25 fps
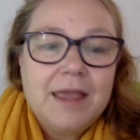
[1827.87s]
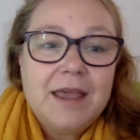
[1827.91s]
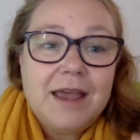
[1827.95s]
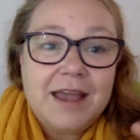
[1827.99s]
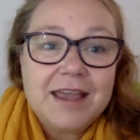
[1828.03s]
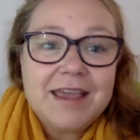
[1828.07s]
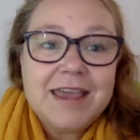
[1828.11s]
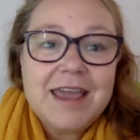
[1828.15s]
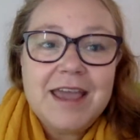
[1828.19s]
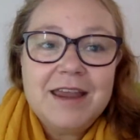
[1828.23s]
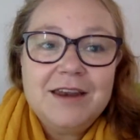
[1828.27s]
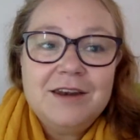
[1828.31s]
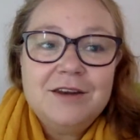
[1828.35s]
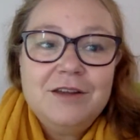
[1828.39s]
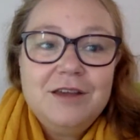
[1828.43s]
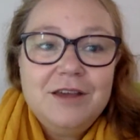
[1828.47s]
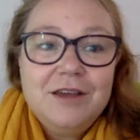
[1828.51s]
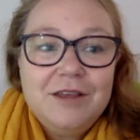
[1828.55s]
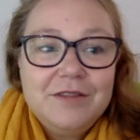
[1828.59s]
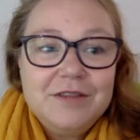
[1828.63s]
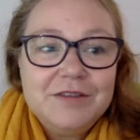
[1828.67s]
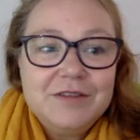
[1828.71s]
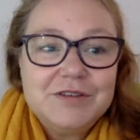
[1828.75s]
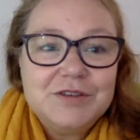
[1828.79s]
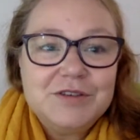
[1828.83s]
Again,
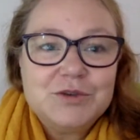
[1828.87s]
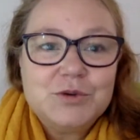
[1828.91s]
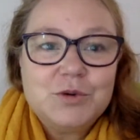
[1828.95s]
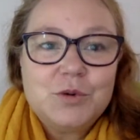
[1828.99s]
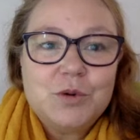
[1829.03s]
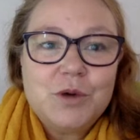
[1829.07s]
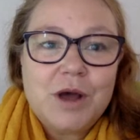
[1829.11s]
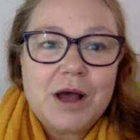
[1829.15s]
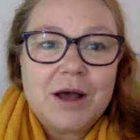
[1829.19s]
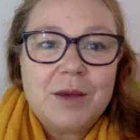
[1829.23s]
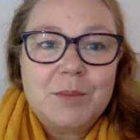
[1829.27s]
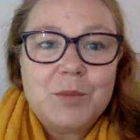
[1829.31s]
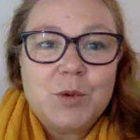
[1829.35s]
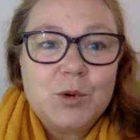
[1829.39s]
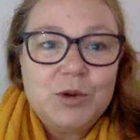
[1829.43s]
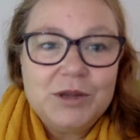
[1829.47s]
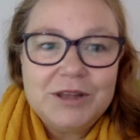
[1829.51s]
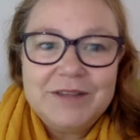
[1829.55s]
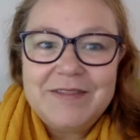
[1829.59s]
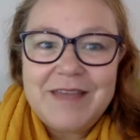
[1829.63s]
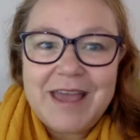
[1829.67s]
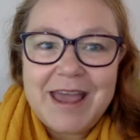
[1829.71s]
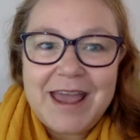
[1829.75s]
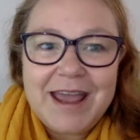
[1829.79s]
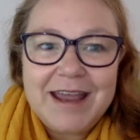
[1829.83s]
this is all
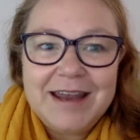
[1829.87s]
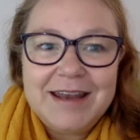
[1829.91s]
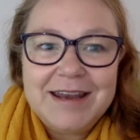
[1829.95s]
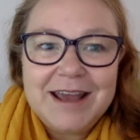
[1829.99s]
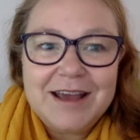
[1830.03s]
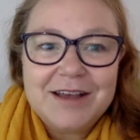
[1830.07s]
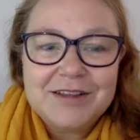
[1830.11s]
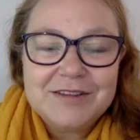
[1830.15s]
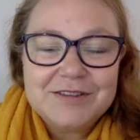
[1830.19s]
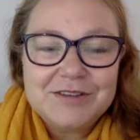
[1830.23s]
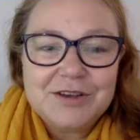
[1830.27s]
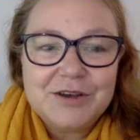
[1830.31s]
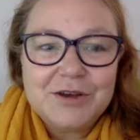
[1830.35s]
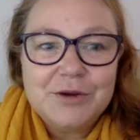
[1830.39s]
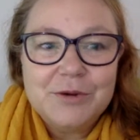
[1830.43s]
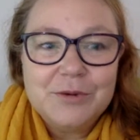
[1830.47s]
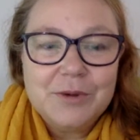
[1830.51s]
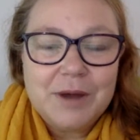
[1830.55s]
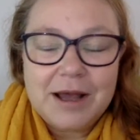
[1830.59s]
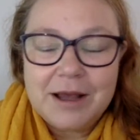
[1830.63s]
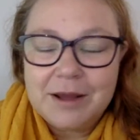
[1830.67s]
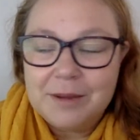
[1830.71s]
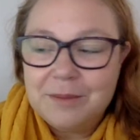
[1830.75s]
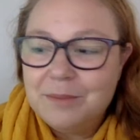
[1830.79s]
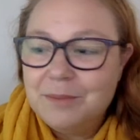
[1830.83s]
in the handout, so
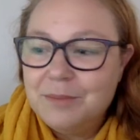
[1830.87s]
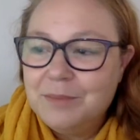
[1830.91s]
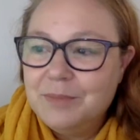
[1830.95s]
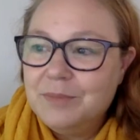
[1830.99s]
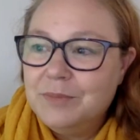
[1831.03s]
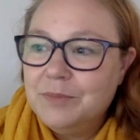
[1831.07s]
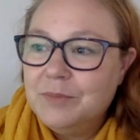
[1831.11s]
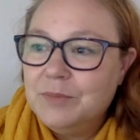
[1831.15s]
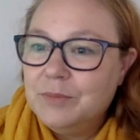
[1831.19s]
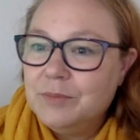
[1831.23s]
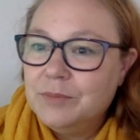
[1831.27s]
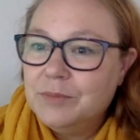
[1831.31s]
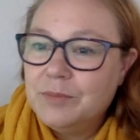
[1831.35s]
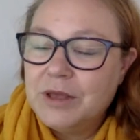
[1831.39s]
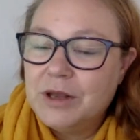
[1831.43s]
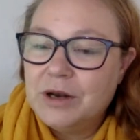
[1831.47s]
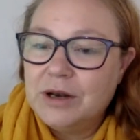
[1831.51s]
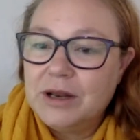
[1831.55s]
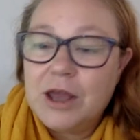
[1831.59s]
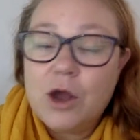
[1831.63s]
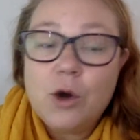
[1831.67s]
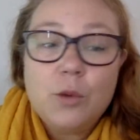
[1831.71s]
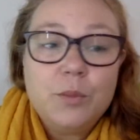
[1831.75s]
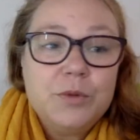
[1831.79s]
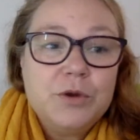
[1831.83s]
it'll
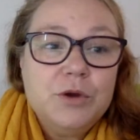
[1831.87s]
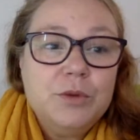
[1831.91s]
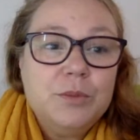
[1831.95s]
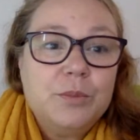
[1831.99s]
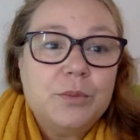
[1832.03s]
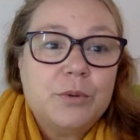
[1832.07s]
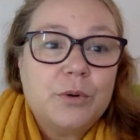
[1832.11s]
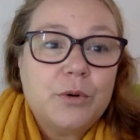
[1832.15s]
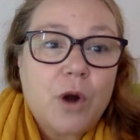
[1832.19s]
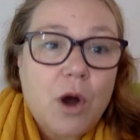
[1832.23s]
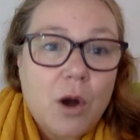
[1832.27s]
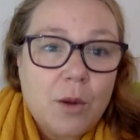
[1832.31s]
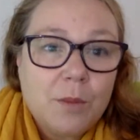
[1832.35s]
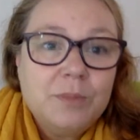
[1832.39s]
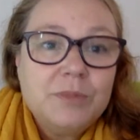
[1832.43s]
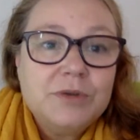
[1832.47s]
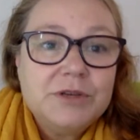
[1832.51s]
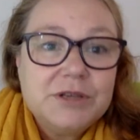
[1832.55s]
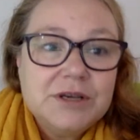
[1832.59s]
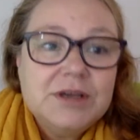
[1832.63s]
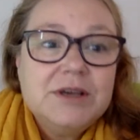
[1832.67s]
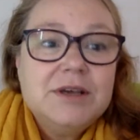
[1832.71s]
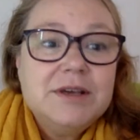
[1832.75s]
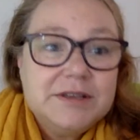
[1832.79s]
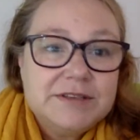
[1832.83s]
help you
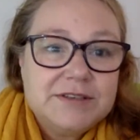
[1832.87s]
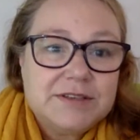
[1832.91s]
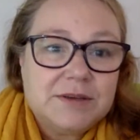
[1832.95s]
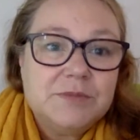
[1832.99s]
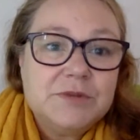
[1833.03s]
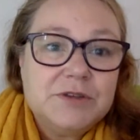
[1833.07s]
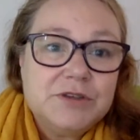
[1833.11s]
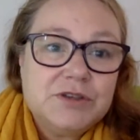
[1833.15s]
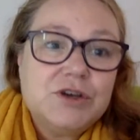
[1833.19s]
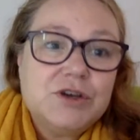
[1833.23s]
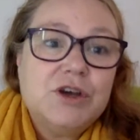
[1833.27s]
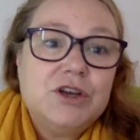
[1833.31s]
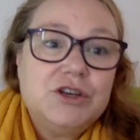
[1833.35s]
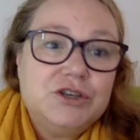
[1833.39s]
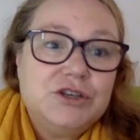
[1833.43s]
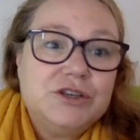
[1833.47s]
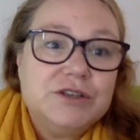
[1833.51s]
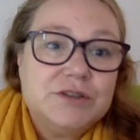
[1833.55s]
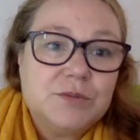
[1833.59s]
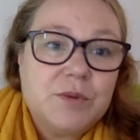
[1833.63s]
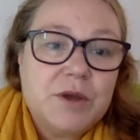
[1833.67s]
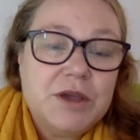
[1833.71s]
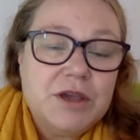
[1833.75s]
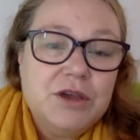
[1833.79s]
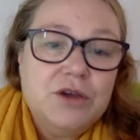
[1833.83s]
prompt some
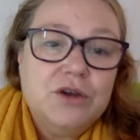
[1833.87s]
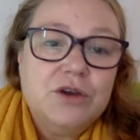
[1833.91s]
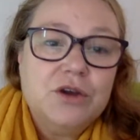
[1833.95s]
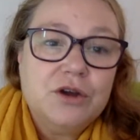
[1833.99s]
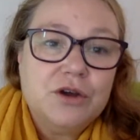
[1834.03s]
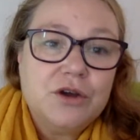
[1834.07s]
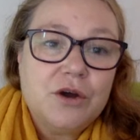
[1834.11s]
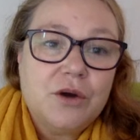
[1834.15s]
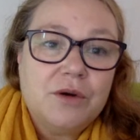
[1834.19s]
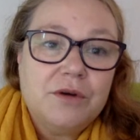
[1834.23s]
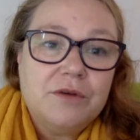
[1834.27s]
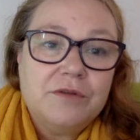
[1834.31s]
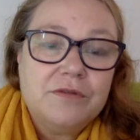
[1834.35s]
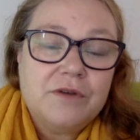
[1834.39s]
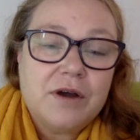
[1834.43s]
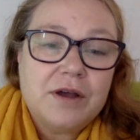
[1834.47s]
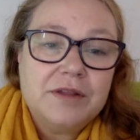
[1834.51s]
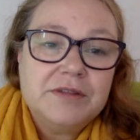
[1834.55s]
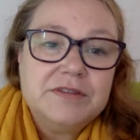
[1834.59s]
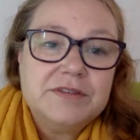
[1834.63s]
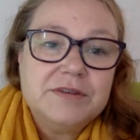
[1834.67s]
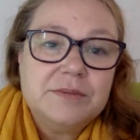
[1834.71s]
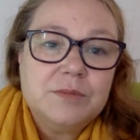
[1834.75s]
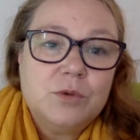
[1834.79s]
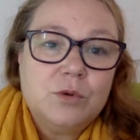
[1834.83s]
searches where you can go and
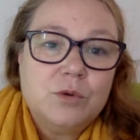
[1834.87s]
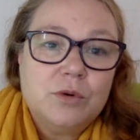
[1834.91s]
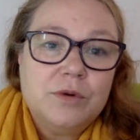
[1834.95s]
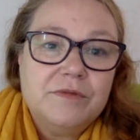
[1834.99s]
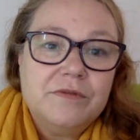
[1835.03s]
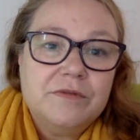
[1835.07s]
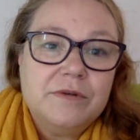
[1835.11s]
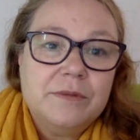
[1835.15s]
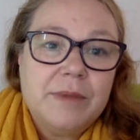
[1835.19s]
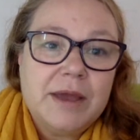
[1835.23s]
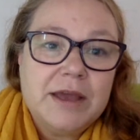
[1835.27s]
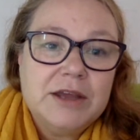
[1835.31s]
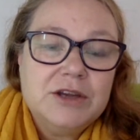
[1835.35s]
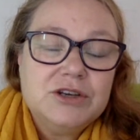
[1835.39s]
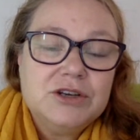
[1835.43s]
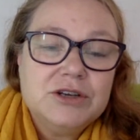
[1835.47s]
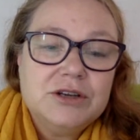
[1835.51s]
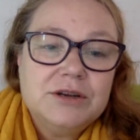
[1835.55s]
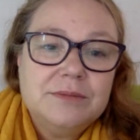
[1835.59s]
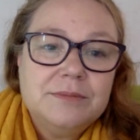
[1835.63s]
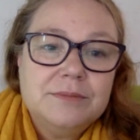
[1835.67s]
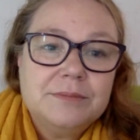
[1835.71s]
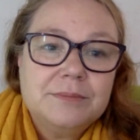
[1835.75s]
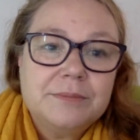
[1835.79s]
find some more information.